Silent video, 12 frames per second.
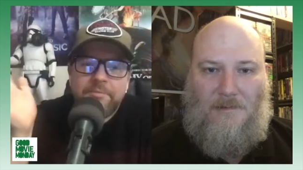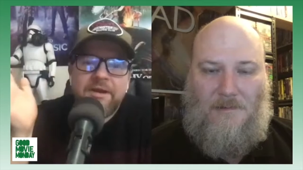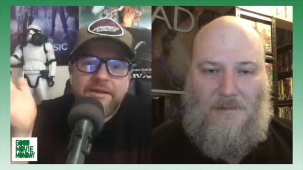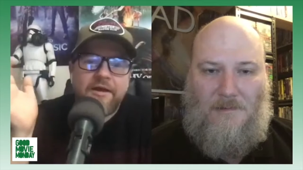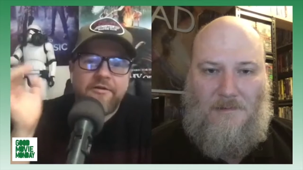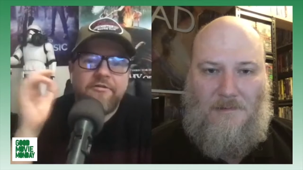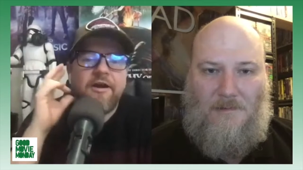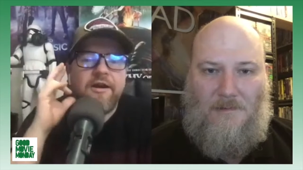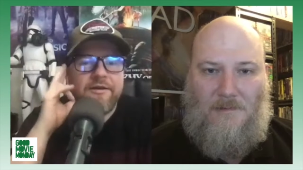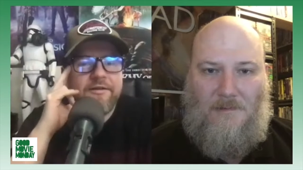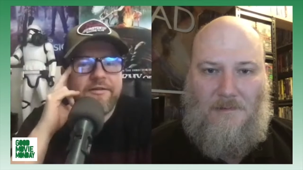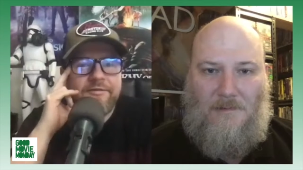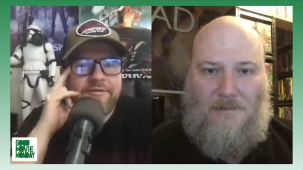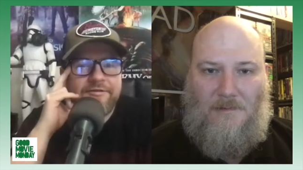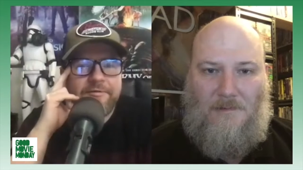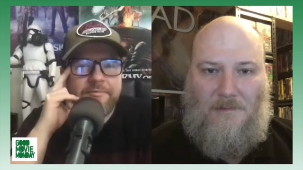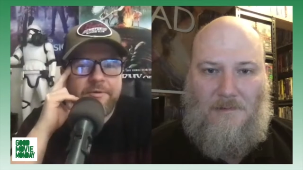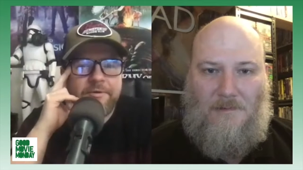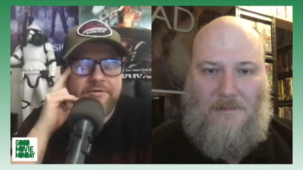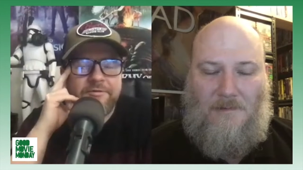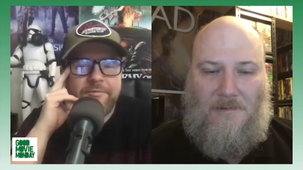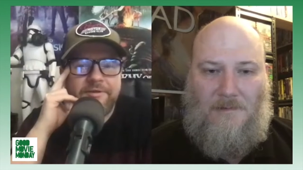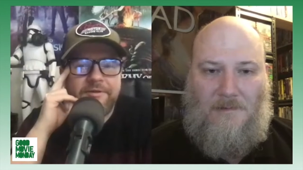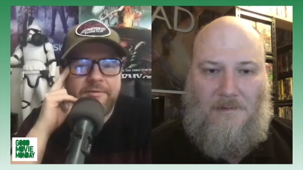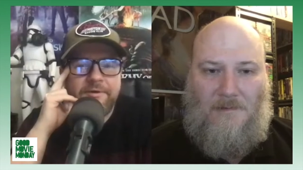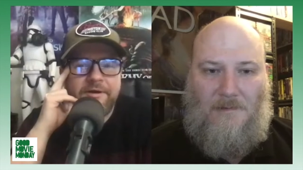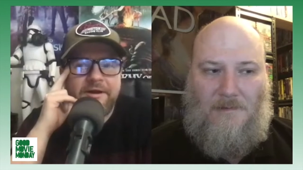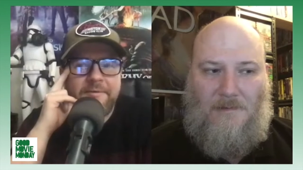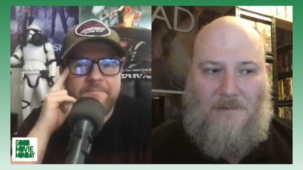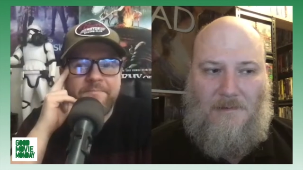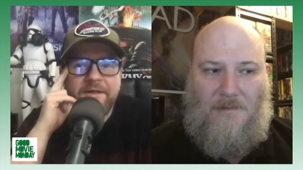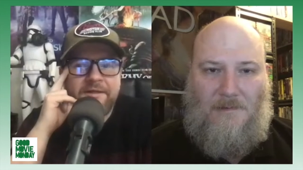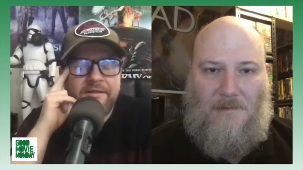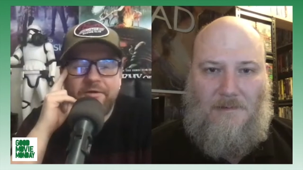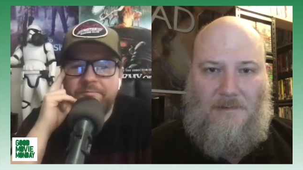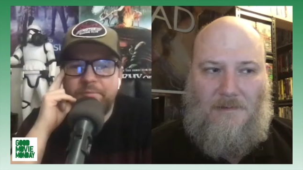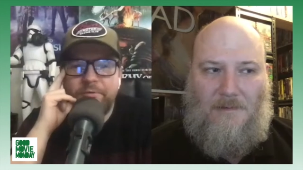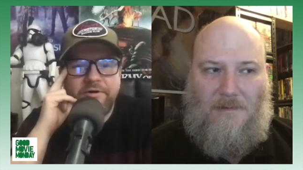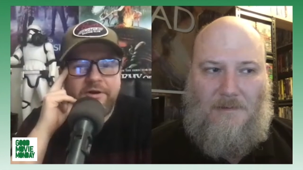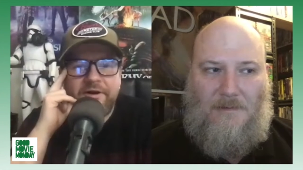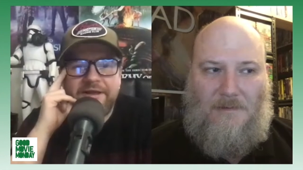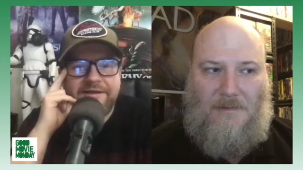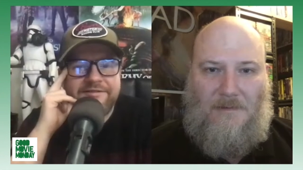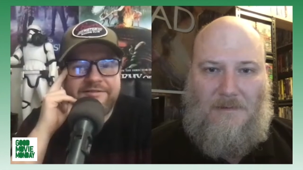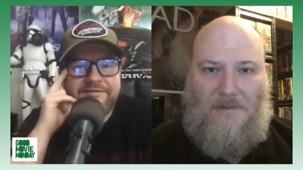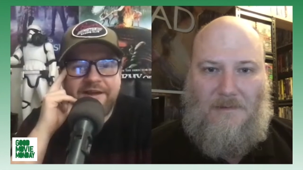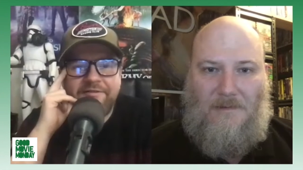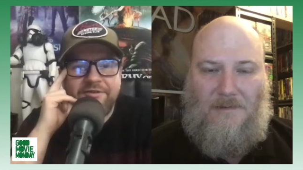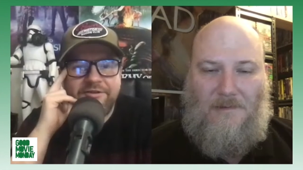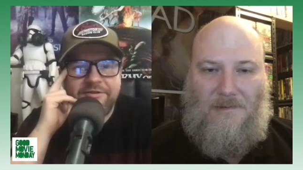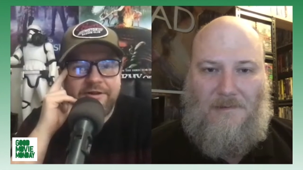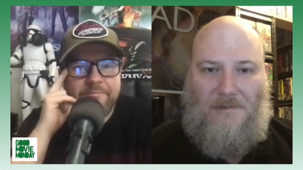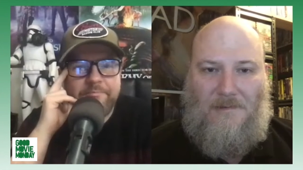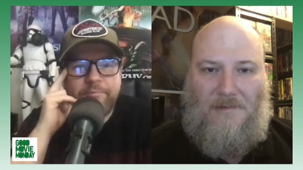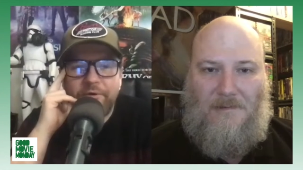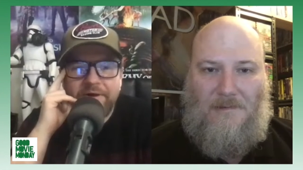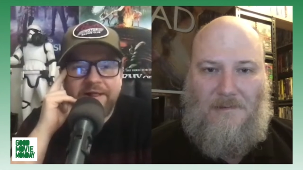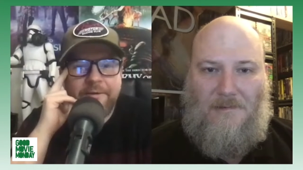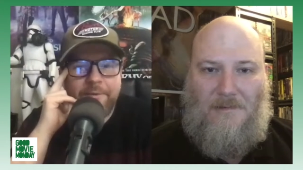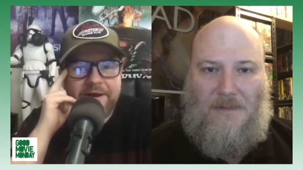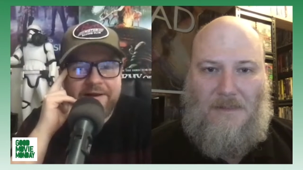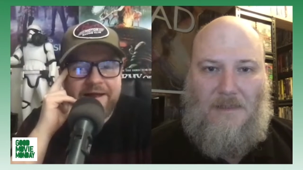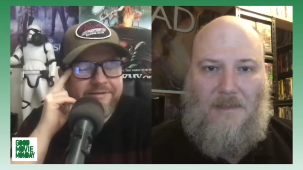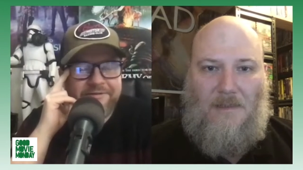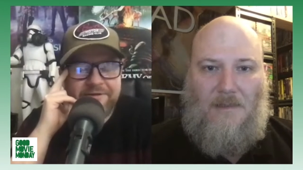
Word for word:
Speaker 1: be that great, just to be honest with you. And um, boy, did I get savaged! Like, boy, they went out